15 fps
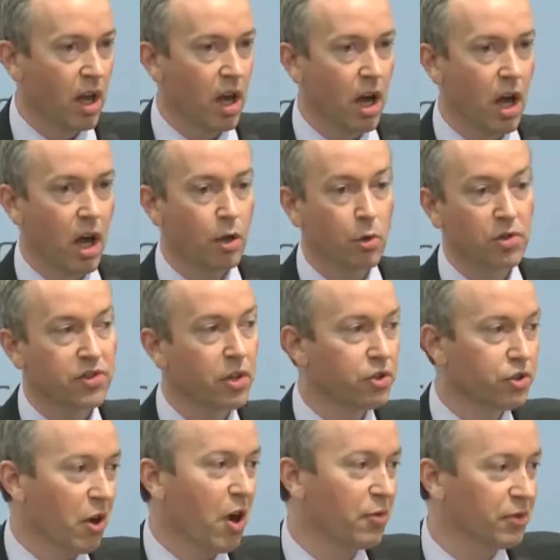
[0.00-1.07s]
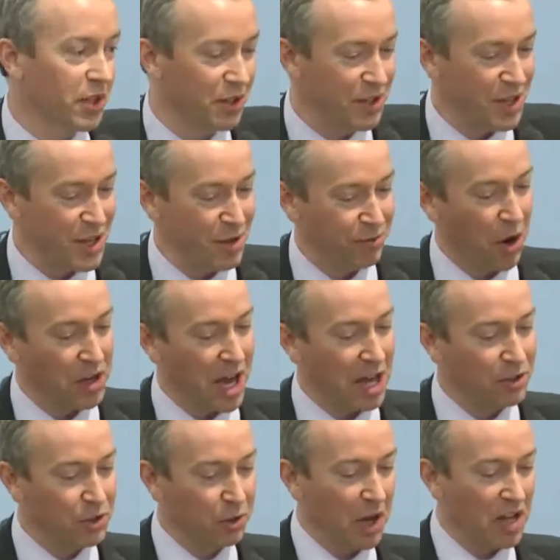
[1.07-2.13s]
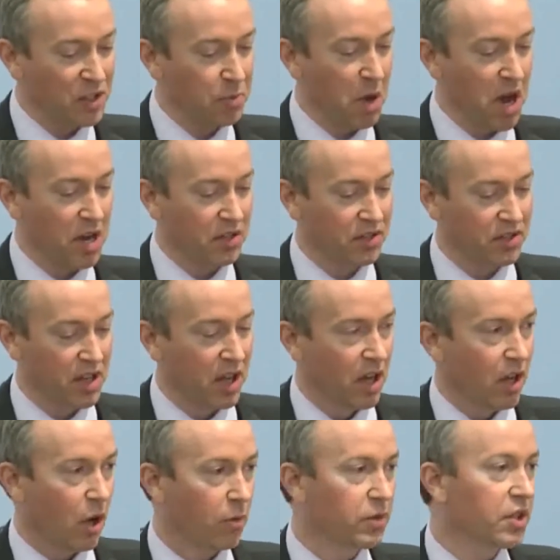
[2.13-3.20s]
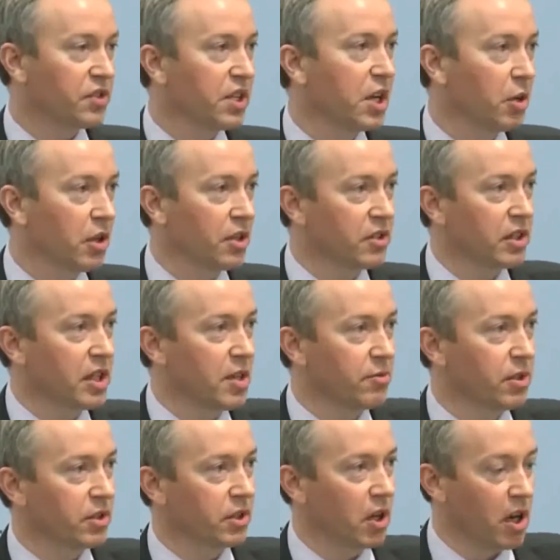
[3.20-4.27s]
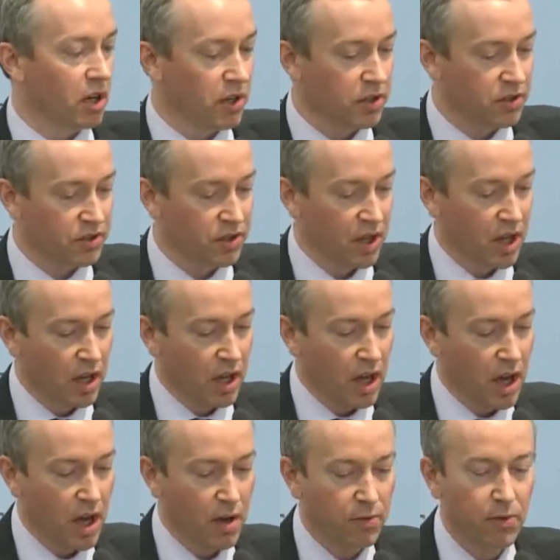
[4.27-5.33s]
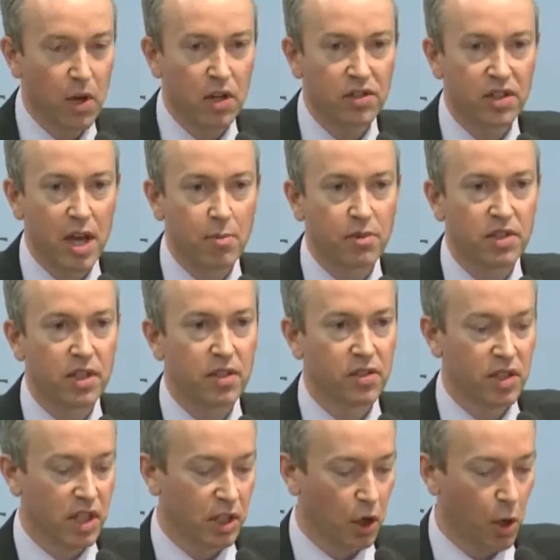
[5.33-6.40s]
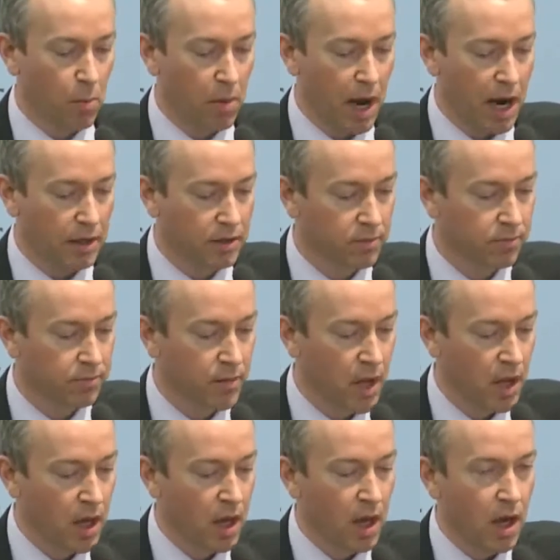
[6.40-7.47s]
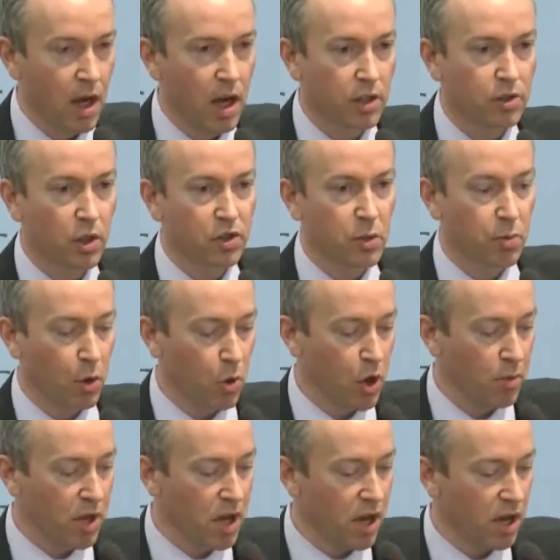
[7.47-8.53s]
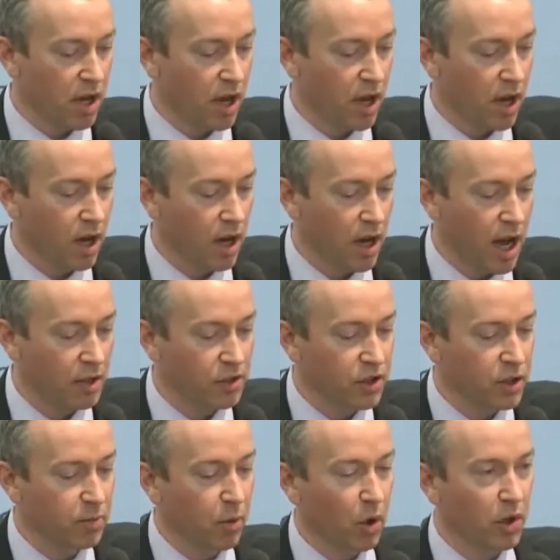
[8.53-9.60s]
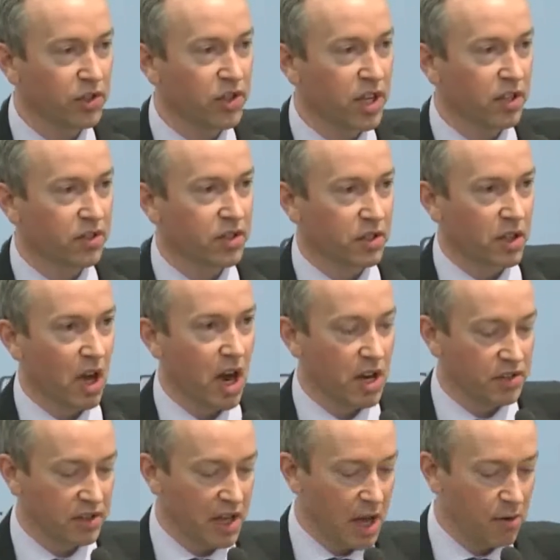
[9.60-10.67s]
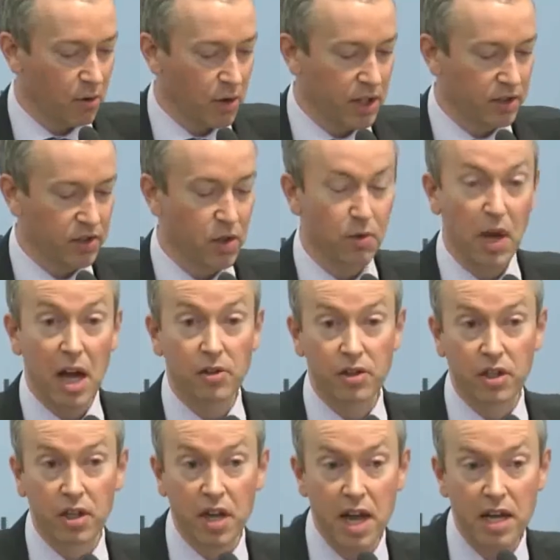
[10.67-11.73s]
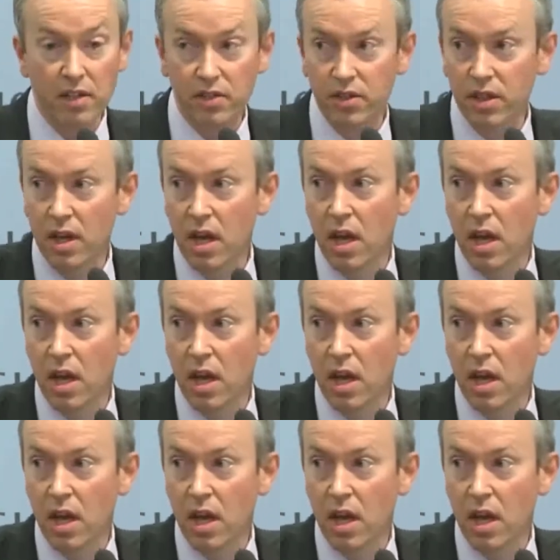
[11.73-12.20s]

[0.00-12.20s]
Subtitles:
and also drafting the financial aspects of the deal that delivered Ghana's first MCC compact. Dr. Bawumia entered politics at the highest level in 2008